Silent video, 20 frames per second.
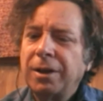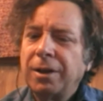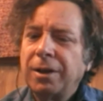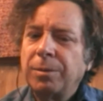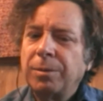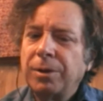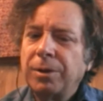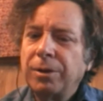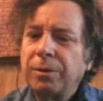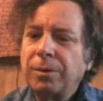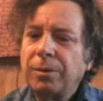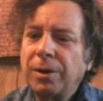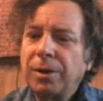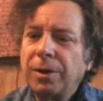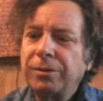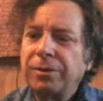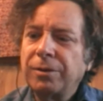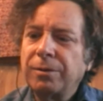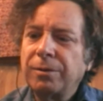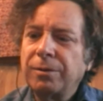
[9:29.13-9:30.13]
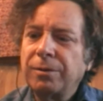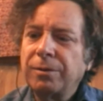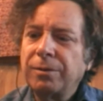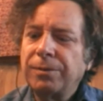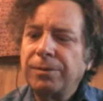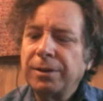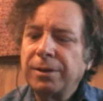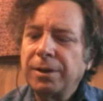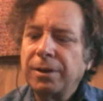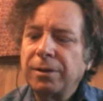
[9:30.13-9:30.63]
but you also
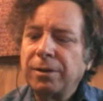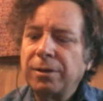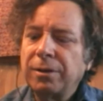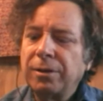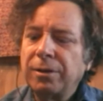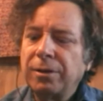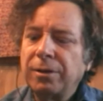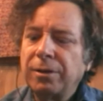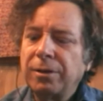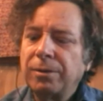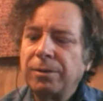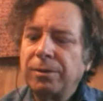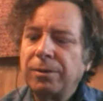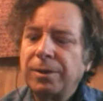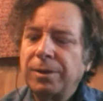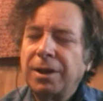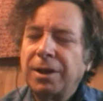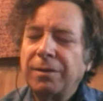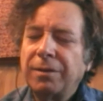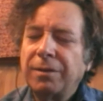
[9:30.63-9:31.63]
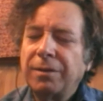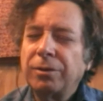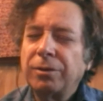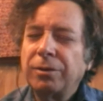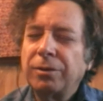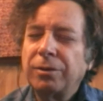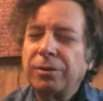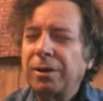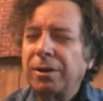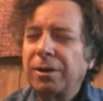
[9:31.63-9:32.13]
find that you have a low
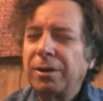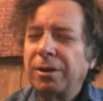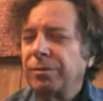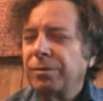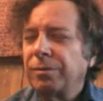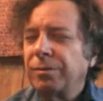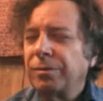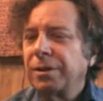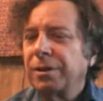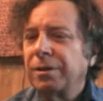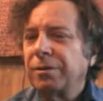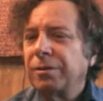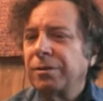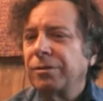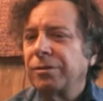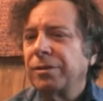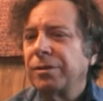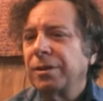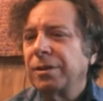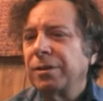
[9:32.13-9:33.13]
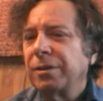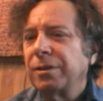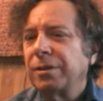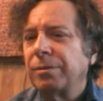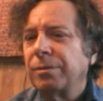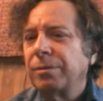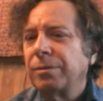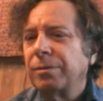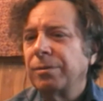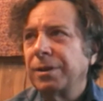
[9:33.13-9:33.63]
tolerance for thinking in your sittings.
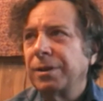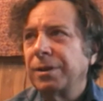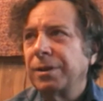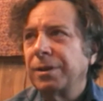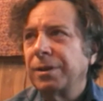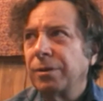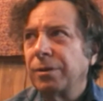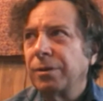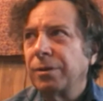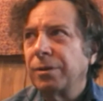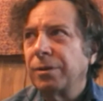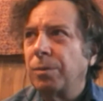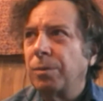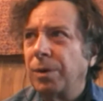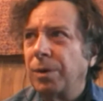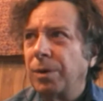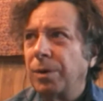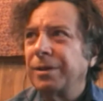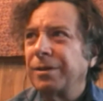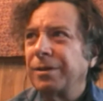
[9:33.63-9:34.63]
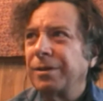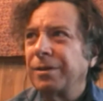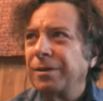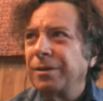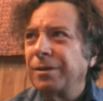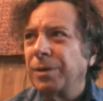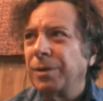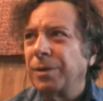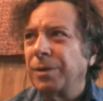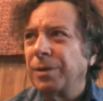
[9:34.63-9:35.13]
You really don't want
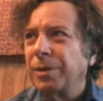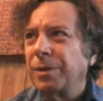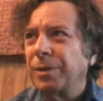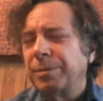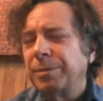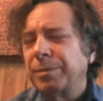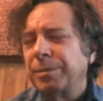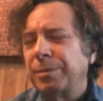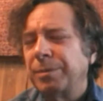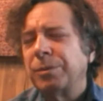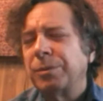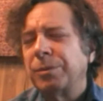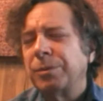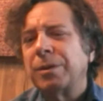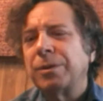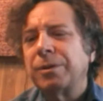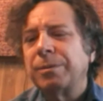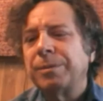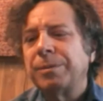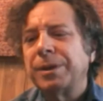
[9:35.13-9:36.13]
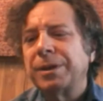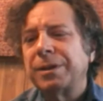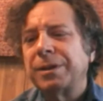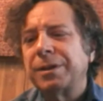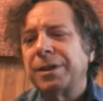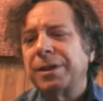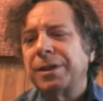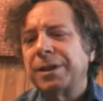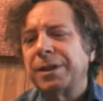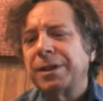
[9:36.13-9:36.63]
your mind to be doing that while you're
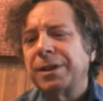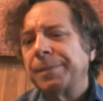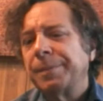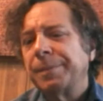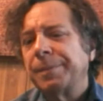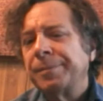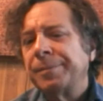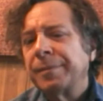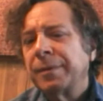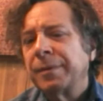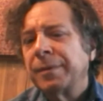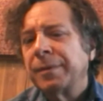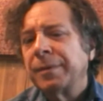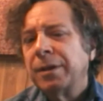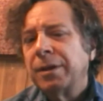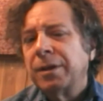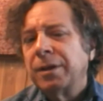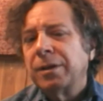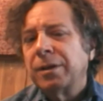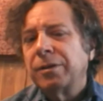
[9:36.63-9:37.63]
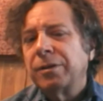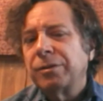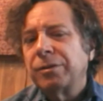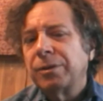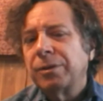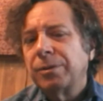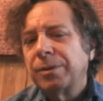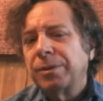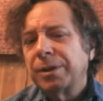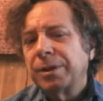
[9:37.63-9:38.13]
meditating. And
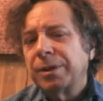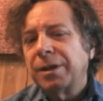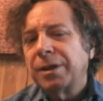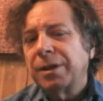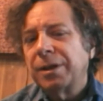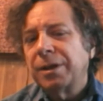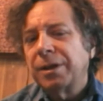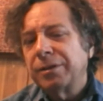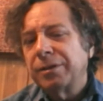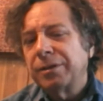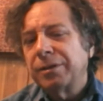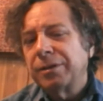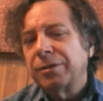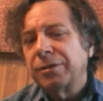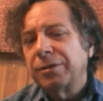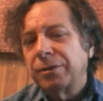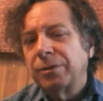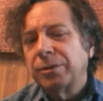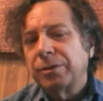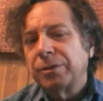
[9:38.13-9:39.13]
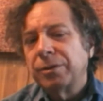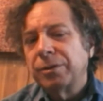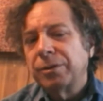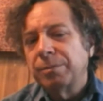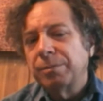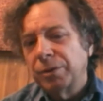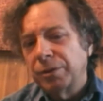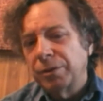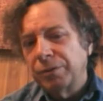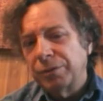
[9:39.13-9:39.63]
so what I had to do is
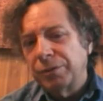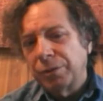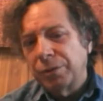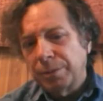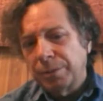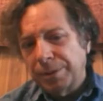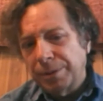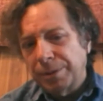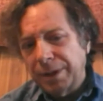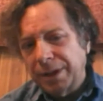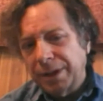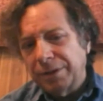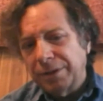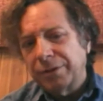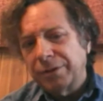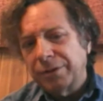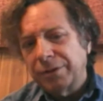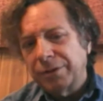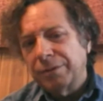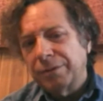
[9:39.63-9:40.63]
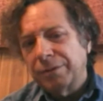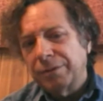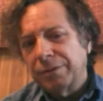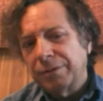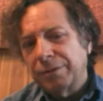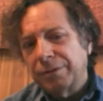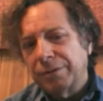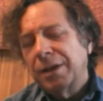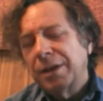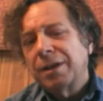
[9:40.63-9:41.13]
move to a place of
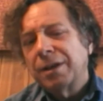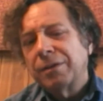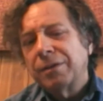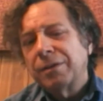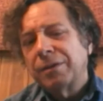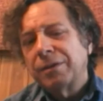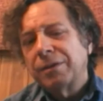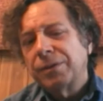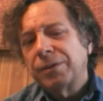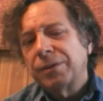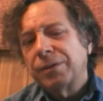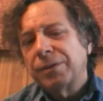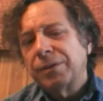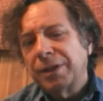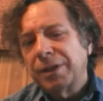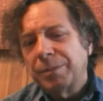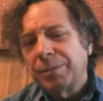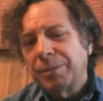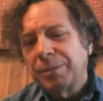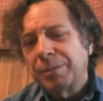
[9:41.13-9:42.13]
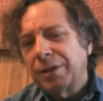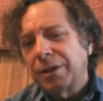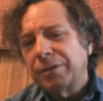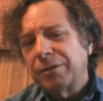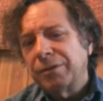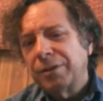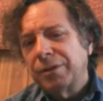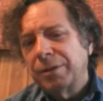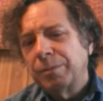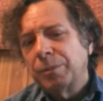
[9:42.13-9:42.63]
first letting my
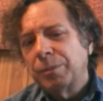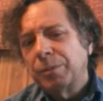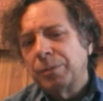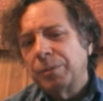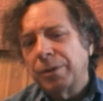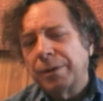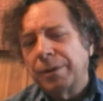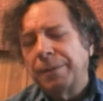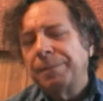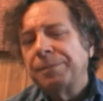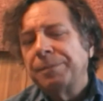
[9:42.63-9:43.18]
thoughts in more,